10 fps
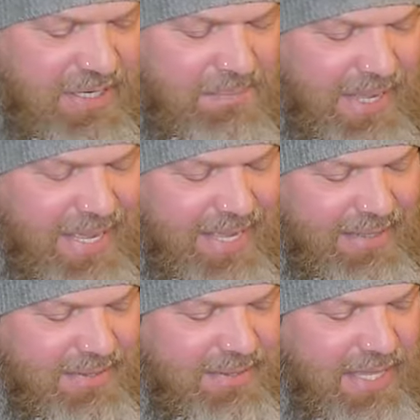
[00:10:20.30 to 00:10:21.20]
in a
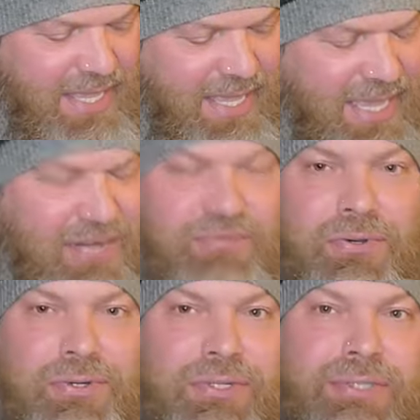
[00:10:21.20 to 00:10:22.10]
box, and of
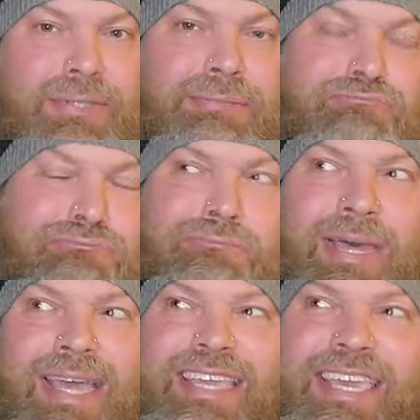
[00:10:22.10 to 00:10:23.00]
course,
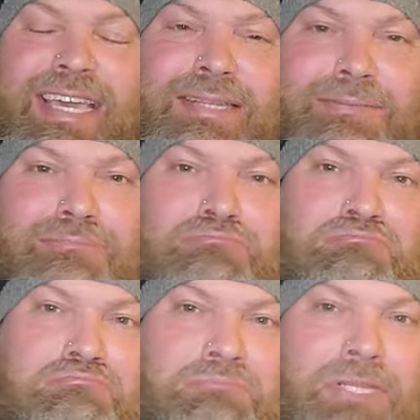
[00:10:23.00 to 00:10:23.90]
I can't,
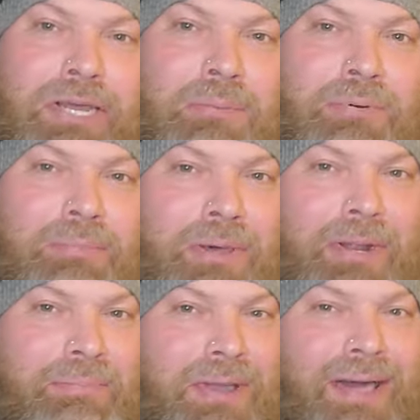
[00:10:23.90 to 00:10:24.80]
you know,
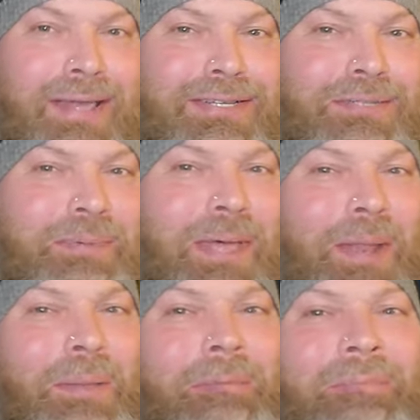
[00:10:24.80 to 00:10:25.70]
promote a product, but